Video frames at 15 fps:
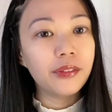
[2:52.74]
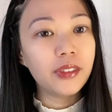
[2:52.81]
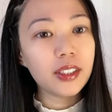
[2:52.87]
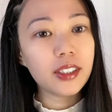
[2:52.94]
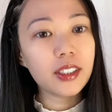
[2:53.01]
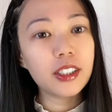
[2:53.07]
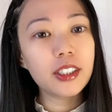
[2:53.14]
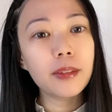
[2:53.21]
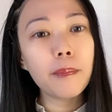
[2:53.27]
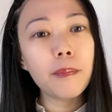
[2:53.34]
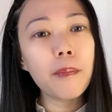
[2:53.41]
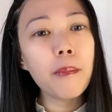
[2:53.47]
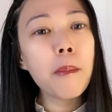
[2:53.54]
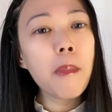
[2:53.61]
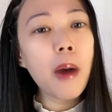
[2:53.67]
This is the
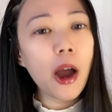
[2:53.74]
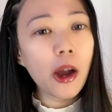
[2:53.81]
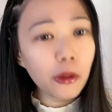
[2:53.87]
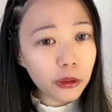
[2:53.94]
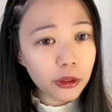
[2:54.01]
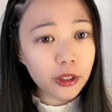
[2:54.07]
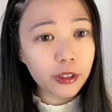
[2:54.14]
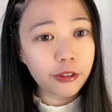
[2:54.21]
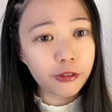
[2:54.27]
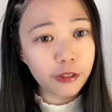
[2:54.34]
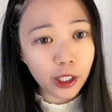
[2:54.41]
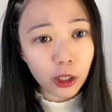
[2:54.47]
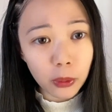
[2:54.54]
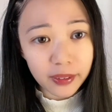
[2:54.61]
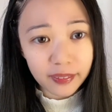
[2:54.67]
most
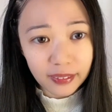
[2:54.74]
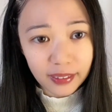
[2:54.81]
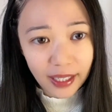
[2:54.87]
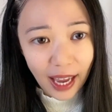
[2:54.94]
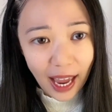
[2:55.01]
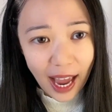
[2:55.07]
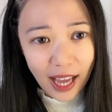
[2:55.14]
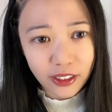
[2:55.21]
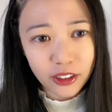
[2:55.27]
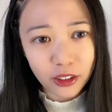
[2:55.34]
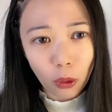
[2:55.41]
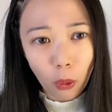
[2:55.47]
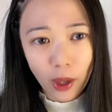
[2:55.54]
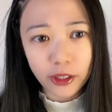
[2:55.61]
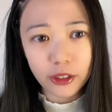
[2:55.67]
frequently
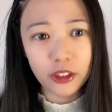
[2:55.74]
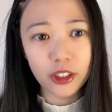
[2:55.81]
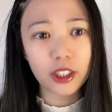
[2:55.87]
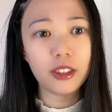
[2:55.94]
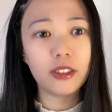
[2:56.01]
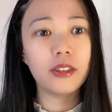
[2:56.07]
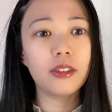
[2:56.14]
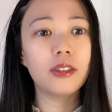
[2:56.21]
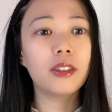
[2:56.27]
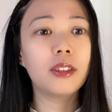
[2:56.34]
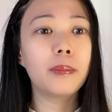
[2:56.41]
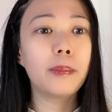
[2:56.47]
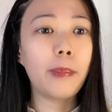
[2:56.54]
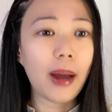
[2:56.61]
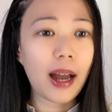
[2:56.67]
asked
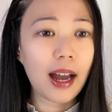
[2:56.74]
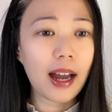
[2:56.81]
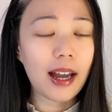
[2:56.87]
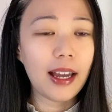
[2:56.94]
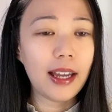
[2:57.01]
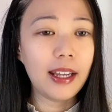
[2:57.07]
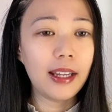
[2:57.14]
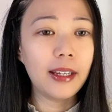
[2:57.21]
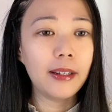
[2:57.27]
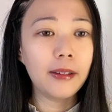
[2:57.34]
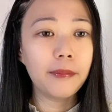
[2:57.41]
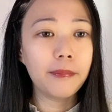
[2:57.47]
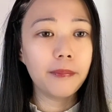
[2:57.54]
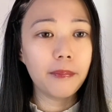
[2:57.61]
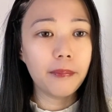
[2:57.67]
question by
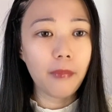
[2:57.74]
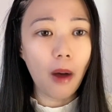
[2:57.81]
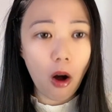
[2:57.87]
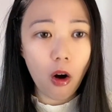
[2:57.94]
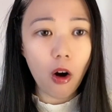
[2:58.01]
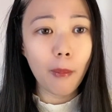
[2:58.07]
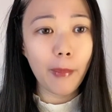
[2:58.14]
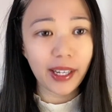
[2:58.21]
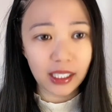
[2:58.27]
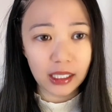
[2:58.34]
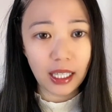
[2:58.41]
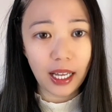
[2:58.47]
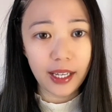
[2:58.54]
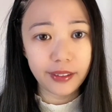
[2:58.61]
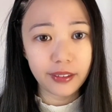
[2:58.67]
all my
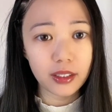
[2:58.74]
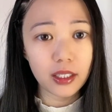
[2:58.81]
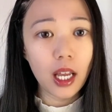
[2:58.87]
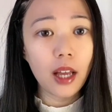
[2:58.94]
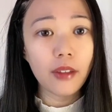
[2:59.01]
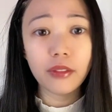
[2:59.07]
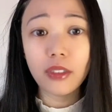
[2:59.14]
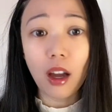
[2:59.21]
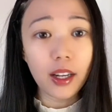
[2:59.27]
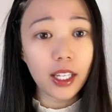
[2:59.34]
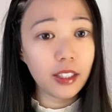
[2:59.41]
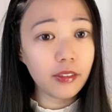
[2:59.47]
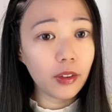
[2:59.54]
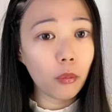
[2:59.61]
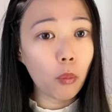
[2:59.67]
clients. Not
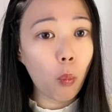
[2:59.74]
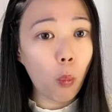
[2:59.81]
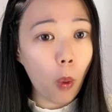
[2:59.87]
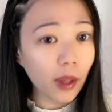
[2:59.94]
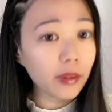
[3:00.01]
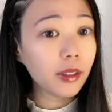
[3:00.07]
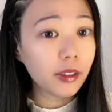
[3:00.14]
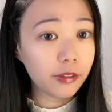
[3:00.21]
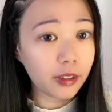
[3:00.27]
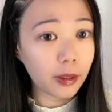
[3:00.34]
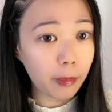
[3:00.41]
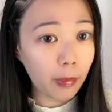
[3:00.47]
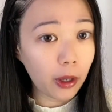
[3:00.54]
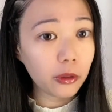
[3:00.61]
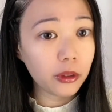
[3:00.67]
even one of
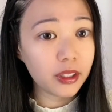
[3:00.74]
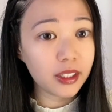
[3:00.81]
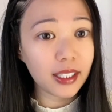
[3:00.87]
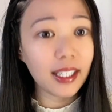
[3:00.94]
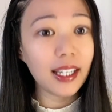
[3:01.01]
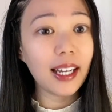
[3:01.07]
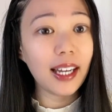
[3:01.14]
the most,